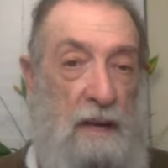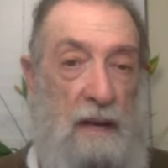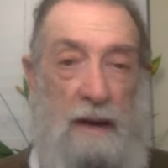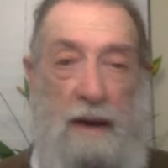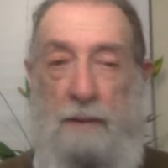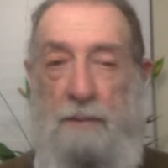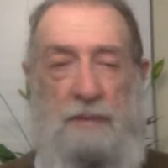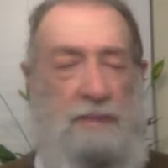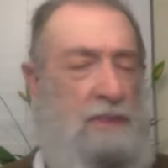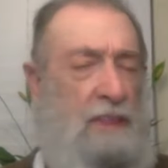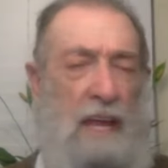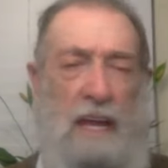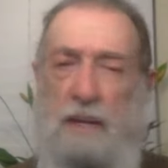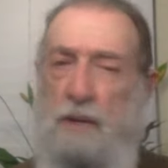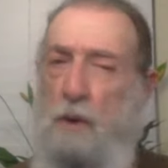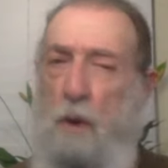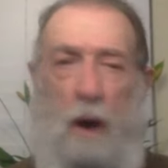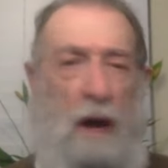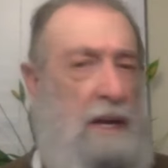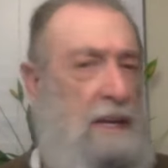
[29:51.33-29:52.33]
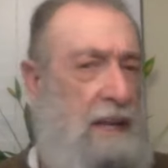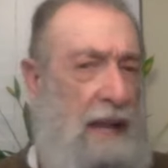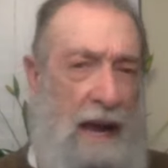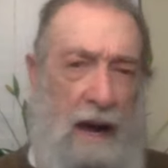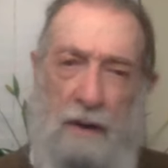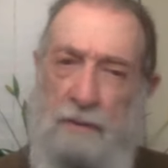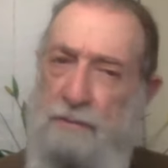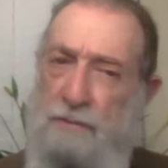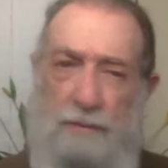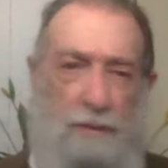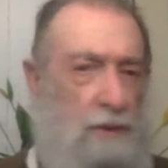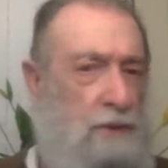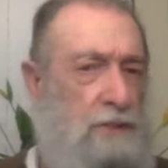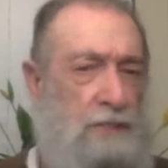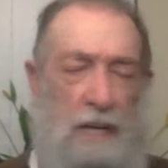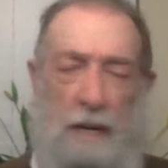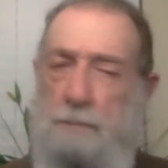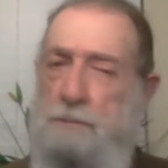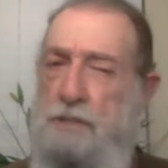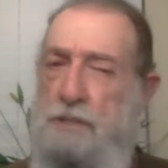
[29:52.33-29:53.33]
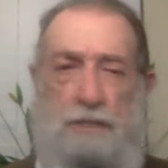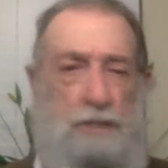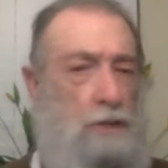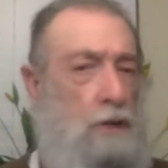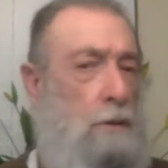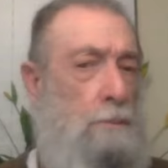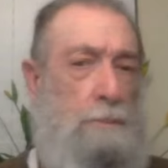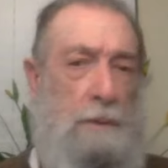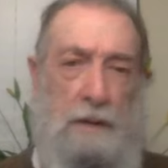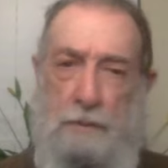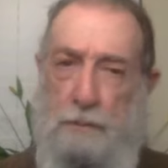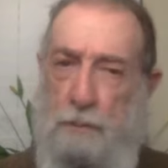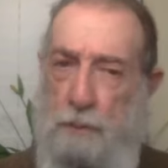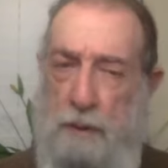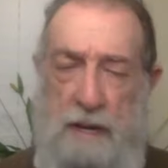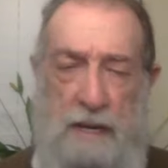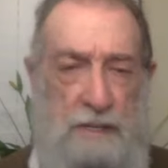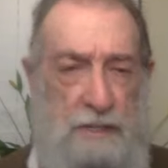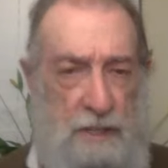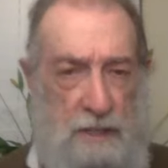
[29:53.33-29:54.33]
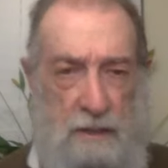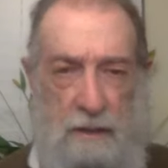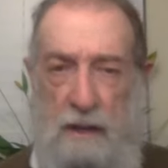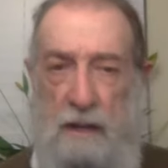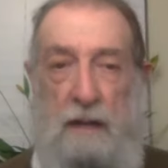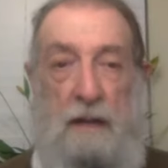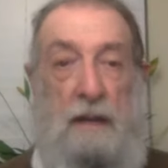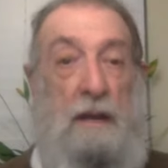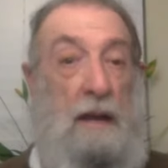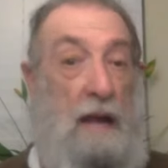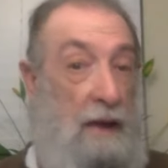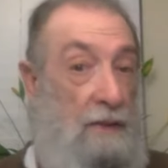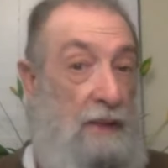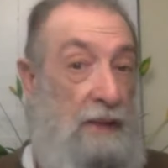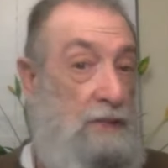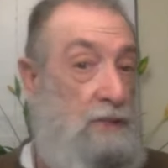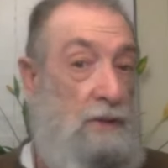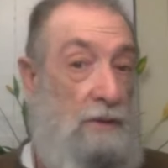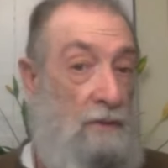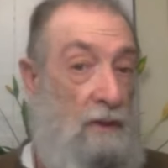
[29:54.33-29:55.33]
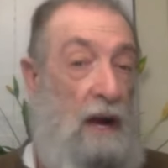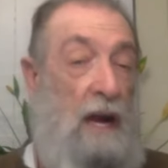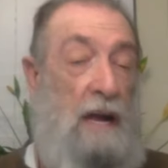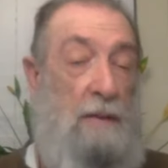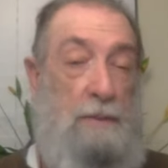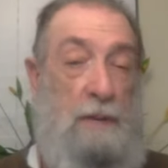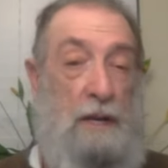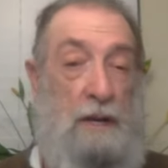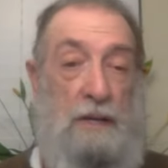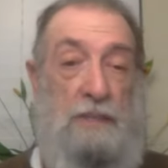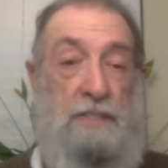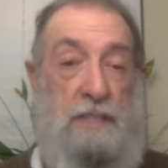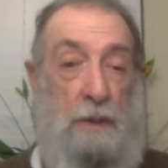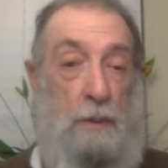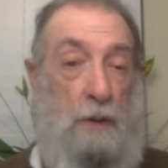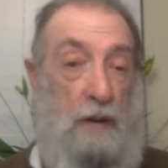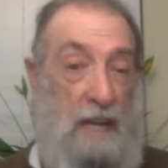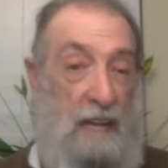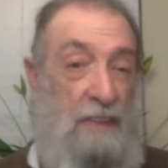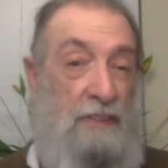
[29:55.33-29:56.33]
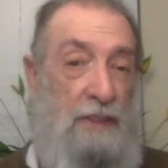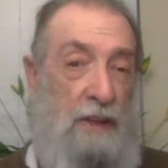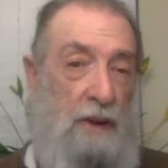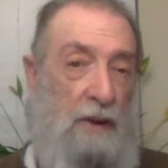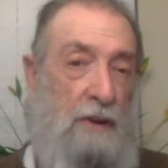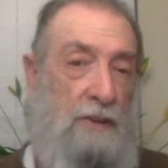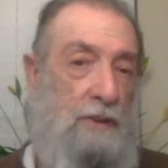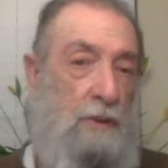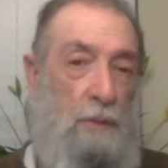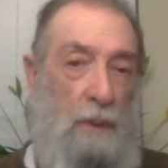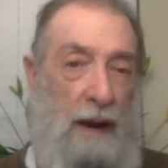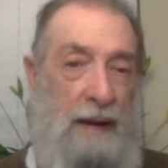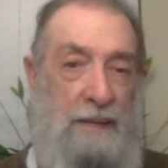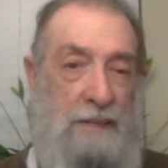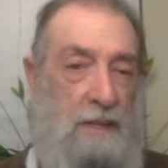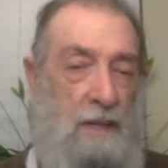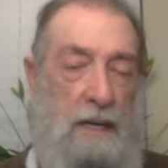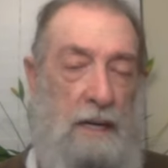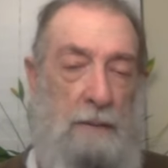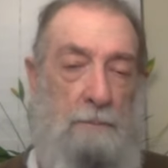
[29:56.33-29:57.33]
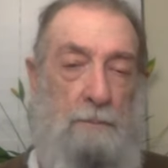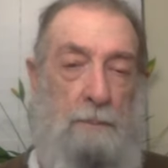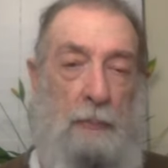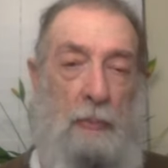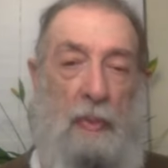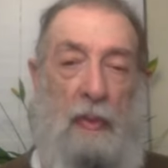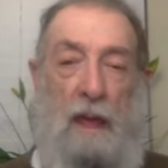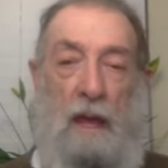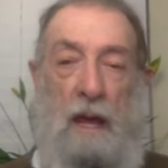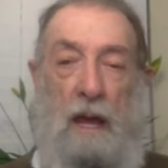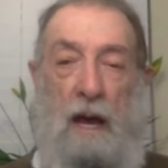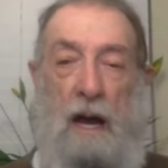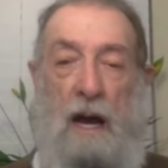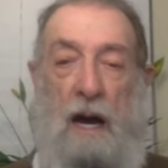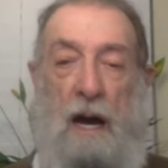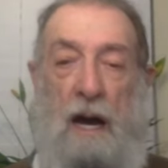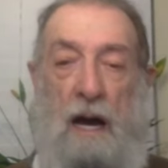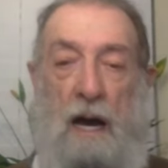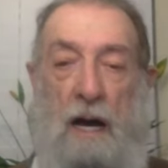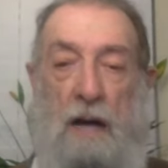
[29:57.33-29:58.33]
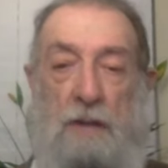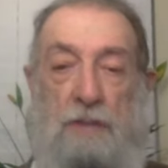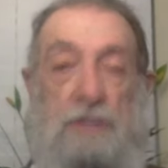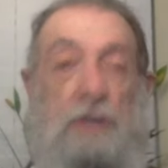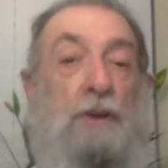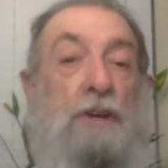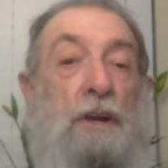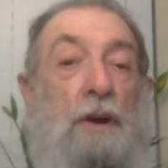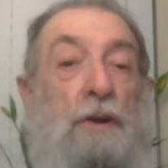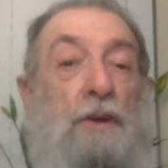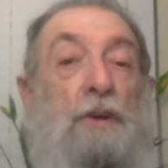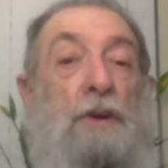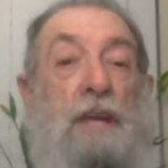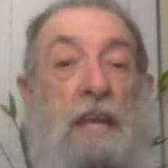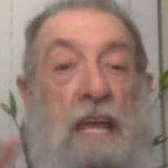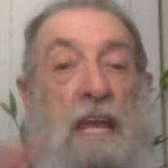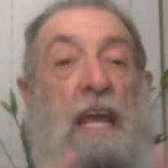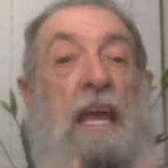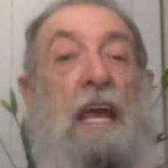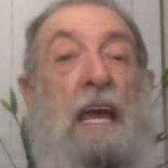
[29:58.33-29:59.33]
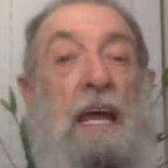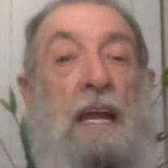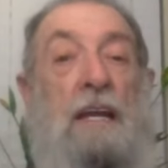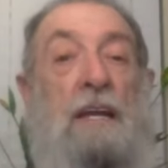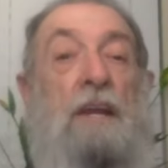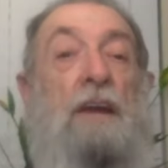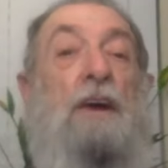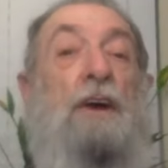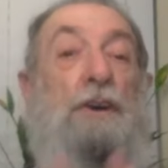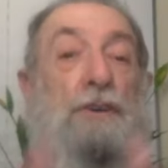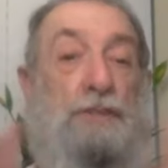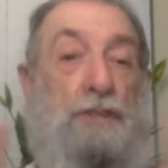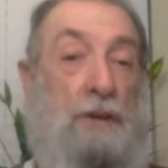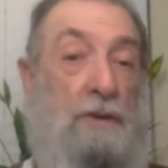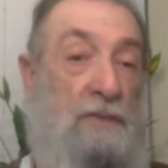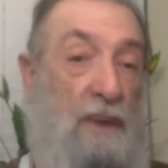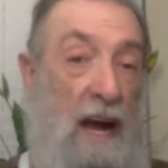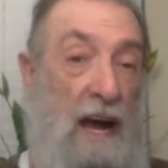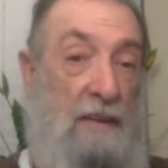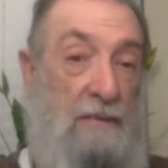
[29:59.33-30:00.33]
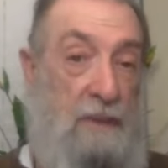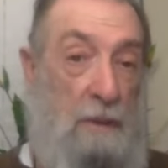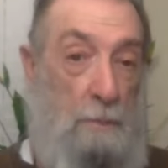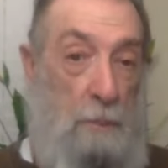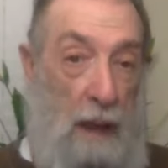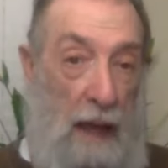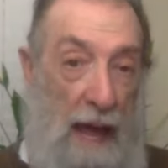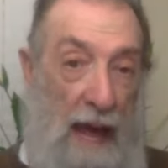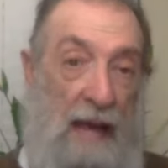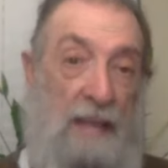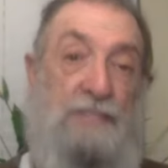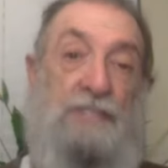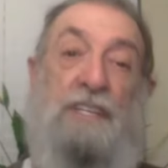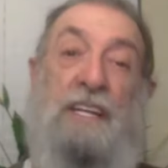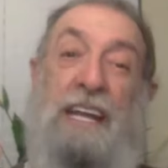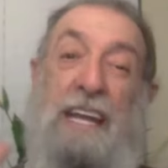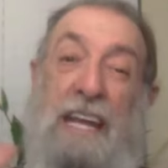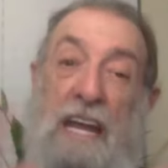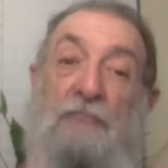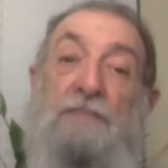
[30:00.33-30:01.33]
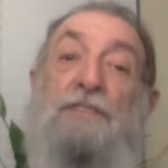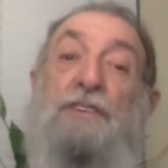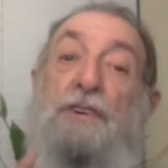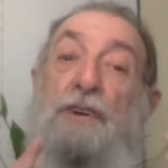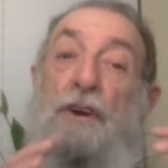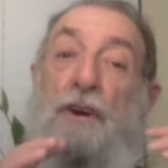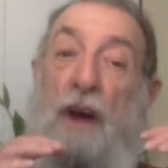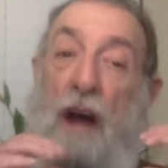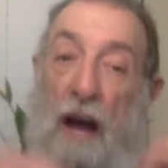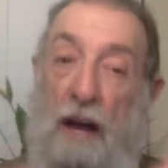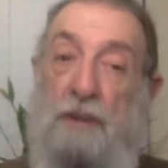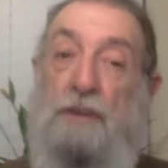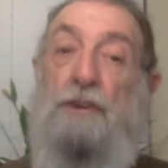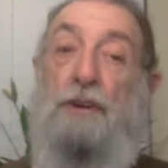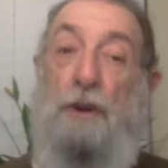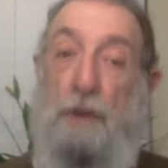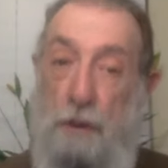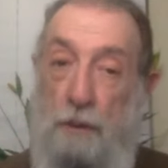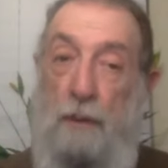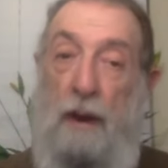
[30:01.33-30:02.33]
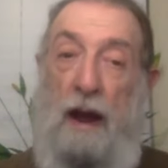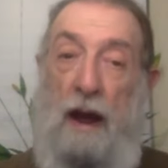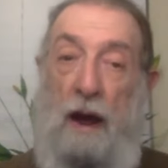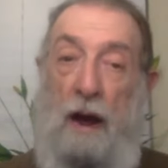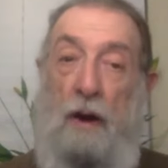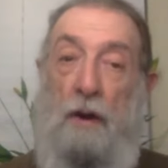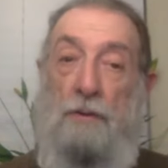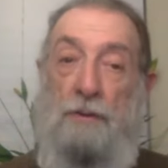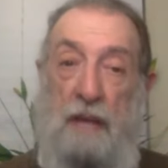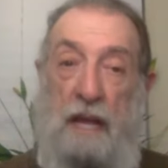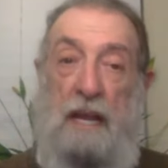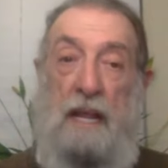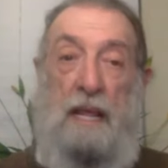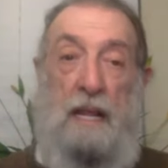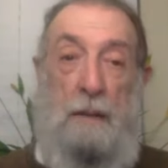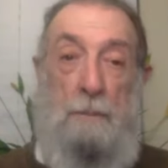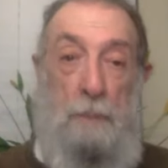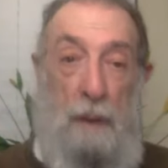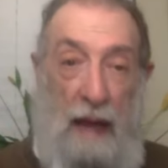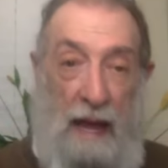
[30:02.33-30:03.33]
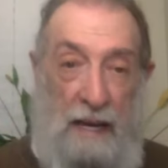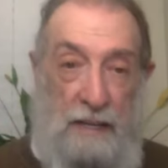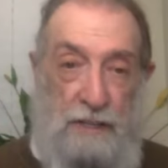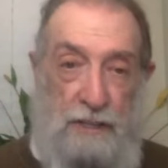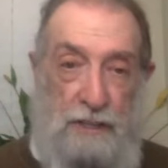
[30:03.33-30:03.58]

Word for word: I mean, they'd gone down for some stupid reason, and they survived because they were in there at the right time. Uh, so, you know, you can survive the blast if you're underground and in a blast